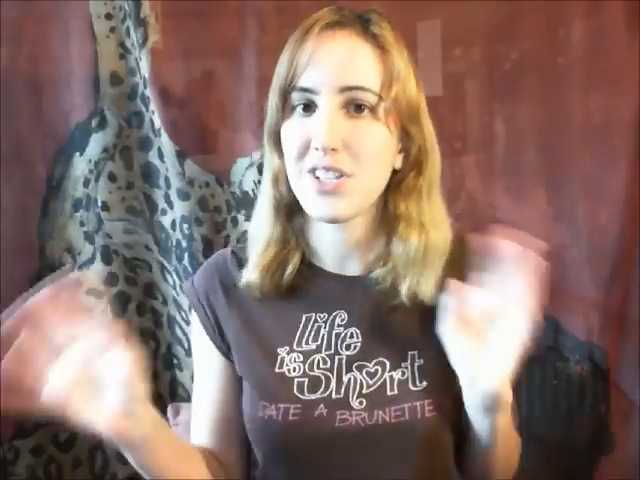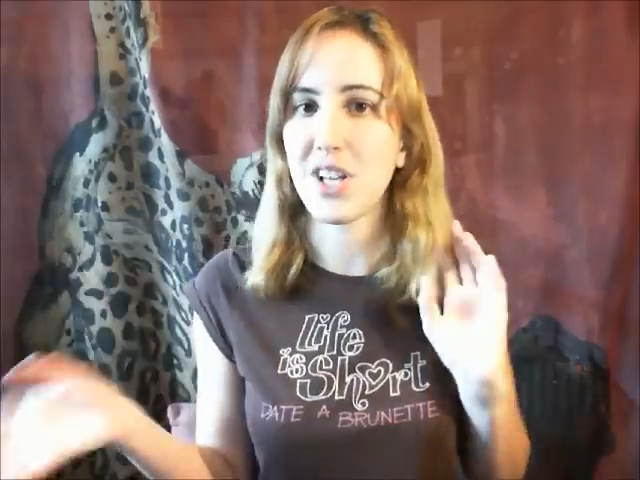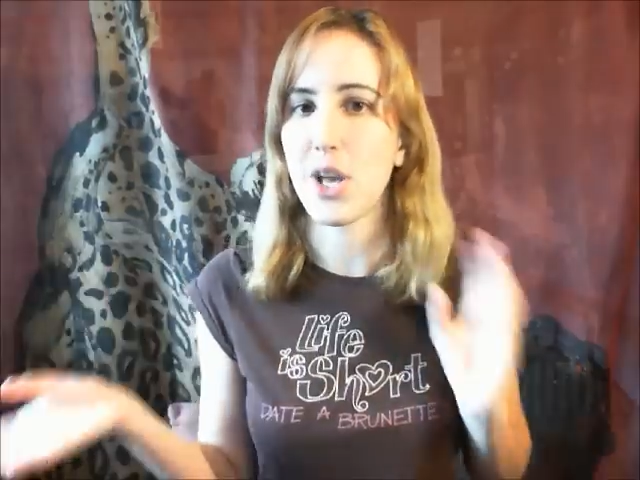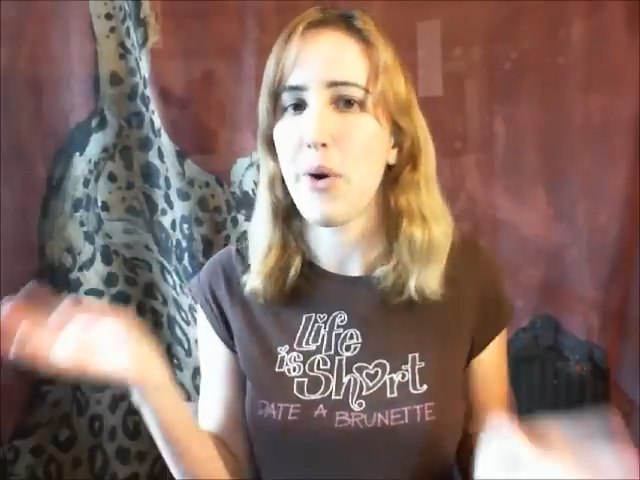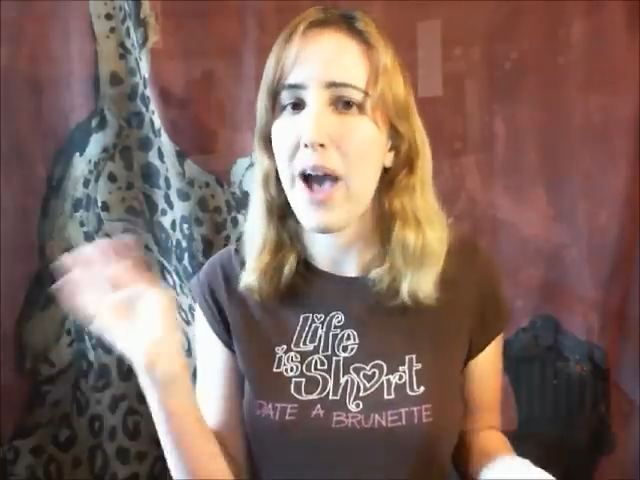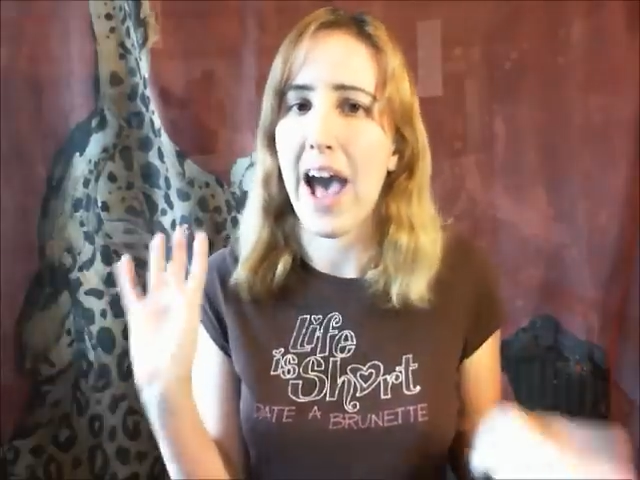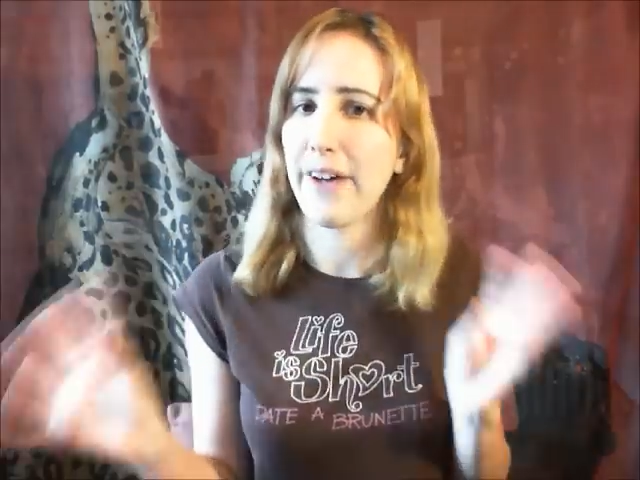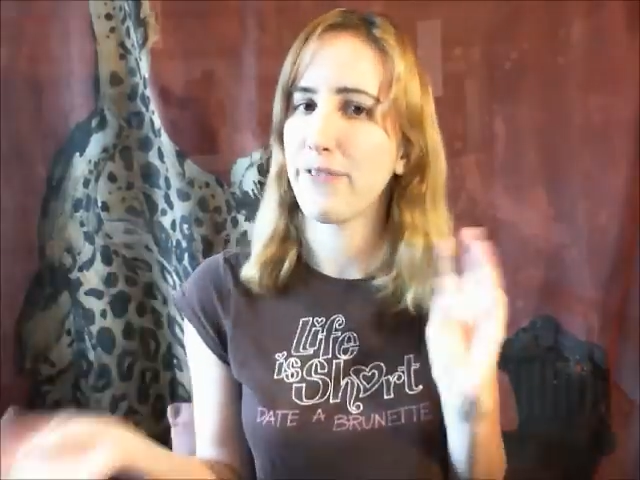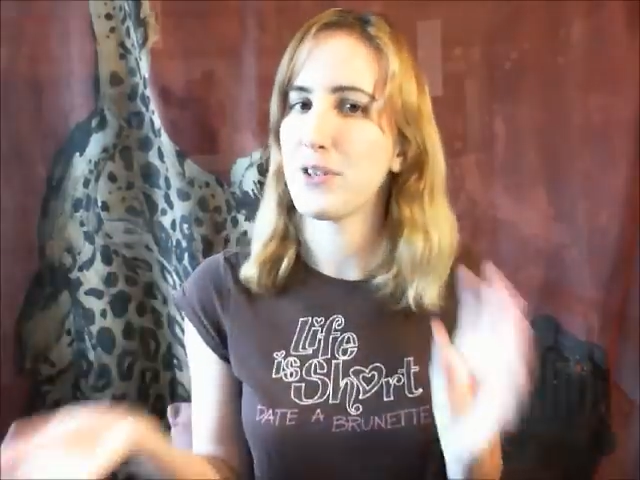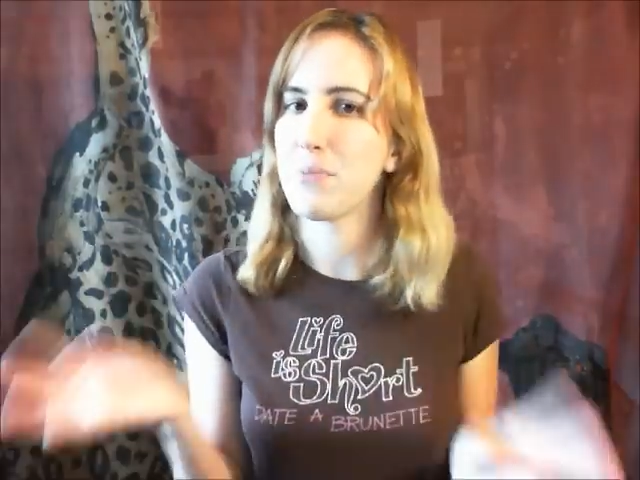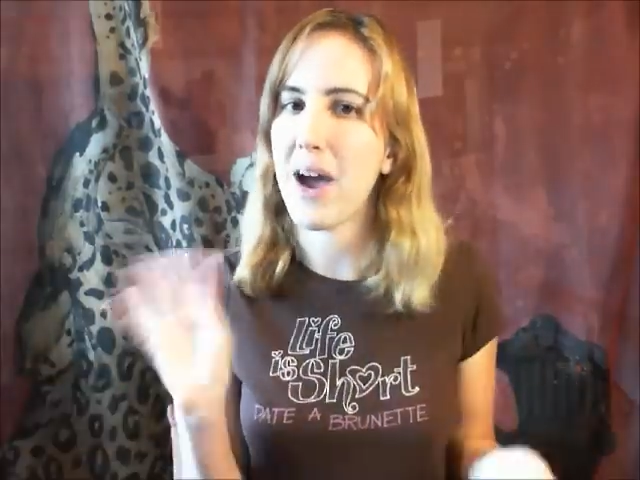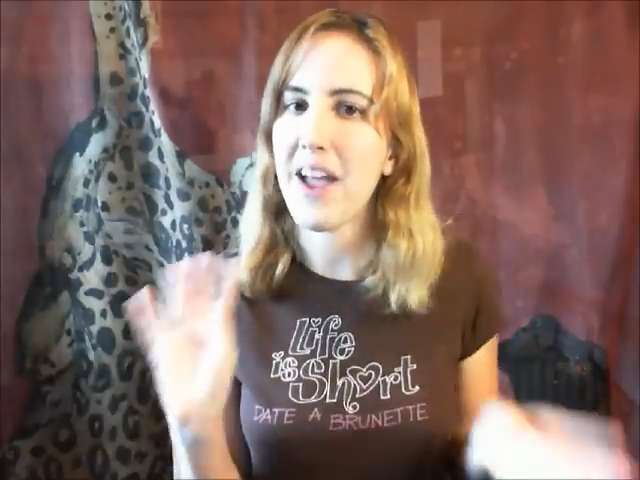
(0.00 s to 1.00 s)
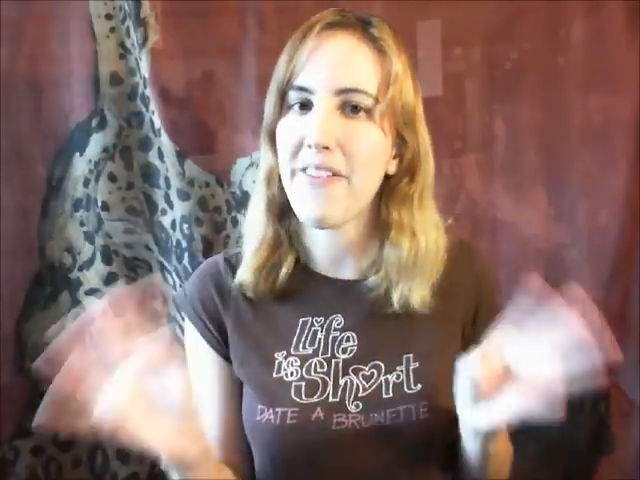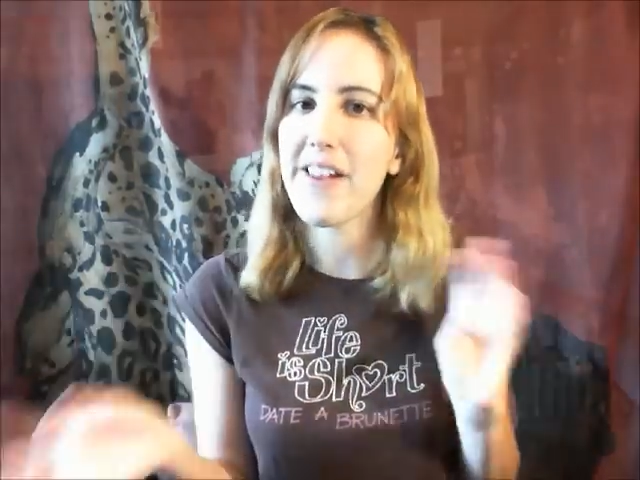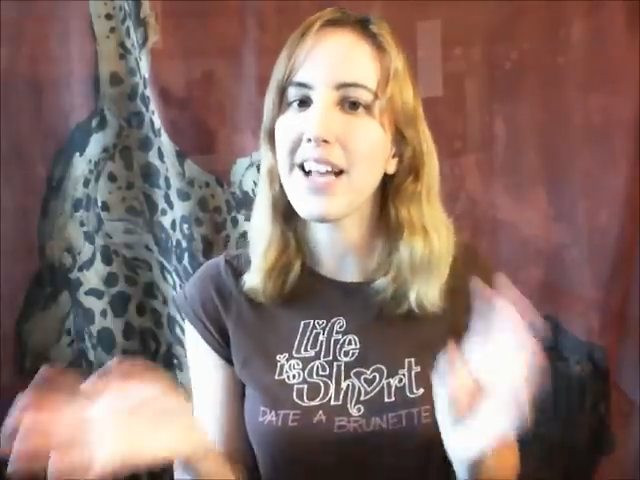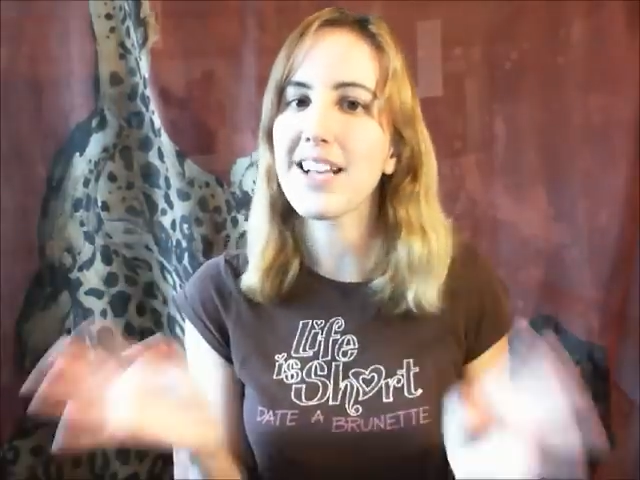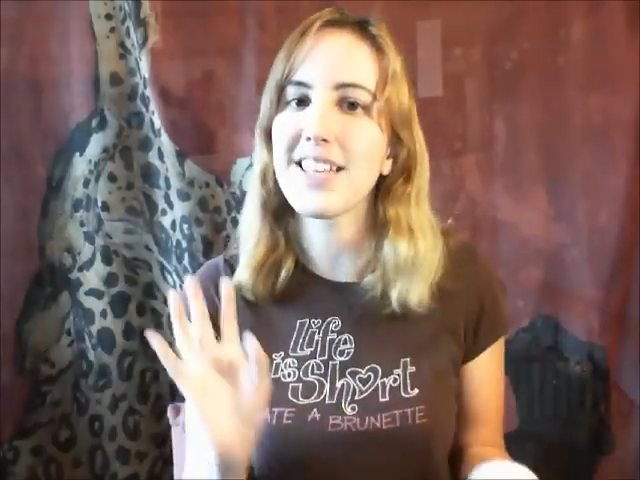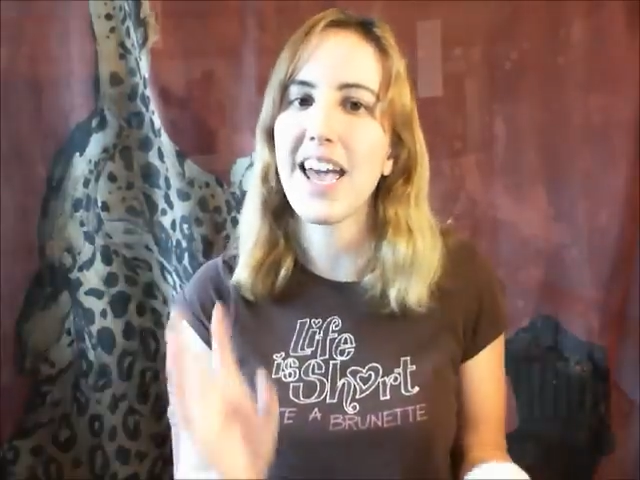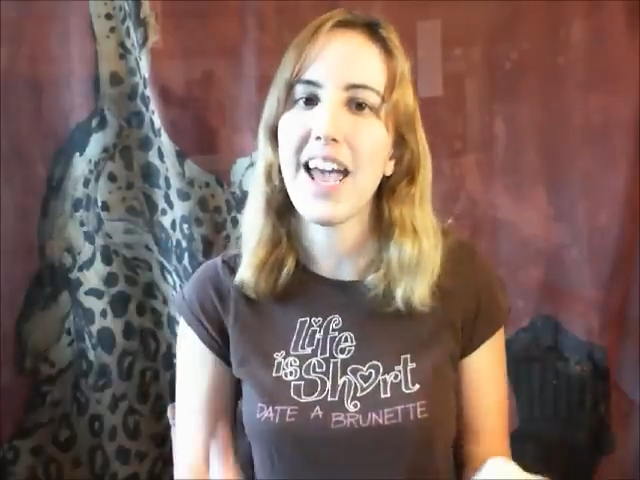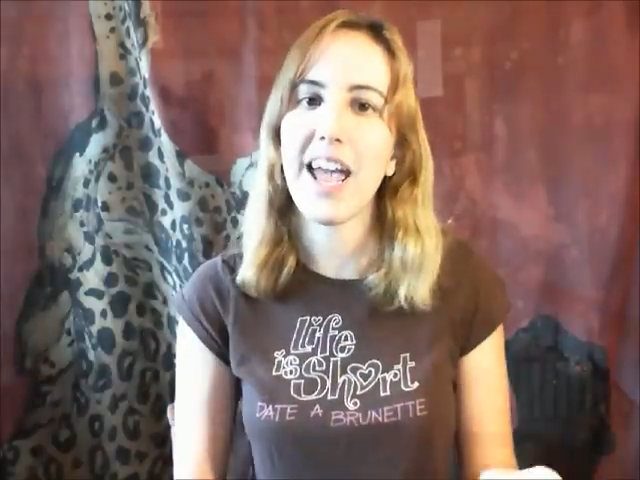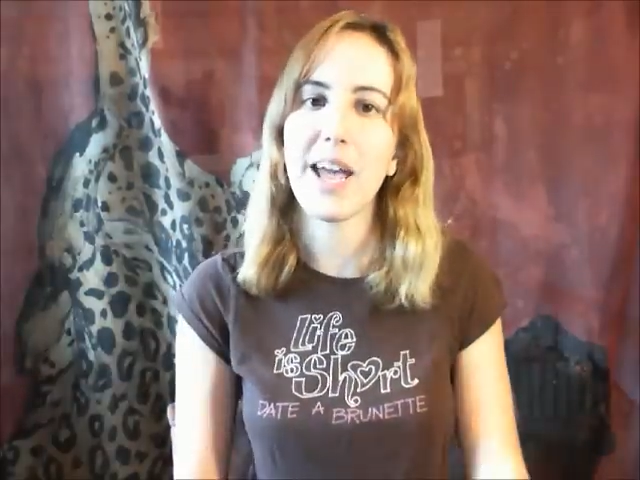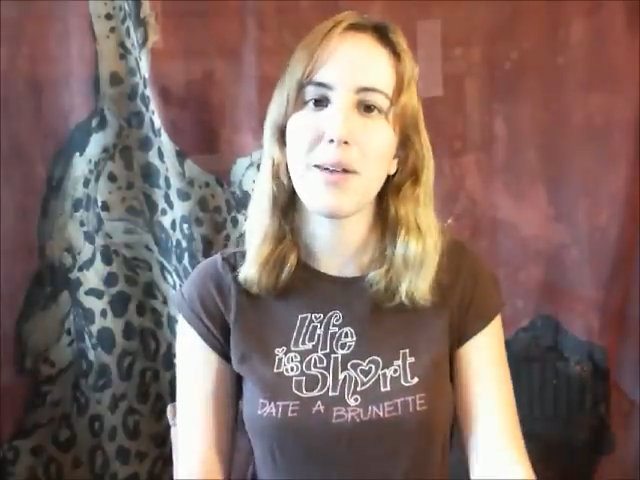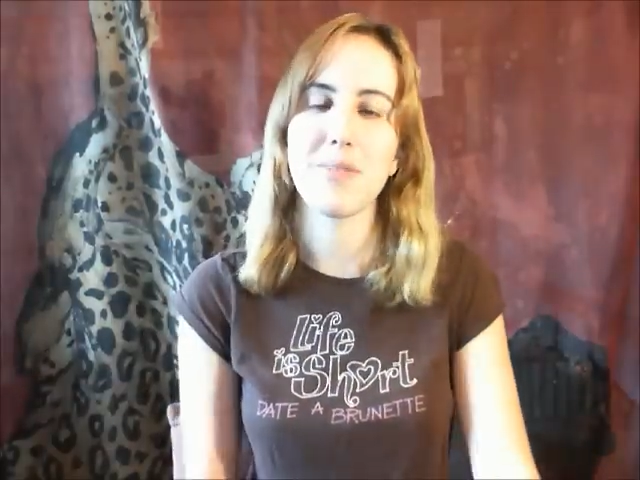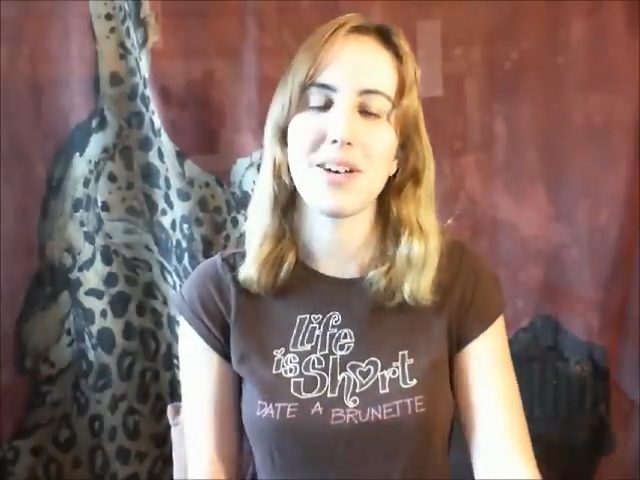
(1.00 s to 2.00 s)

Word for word: so you have to buy the next game.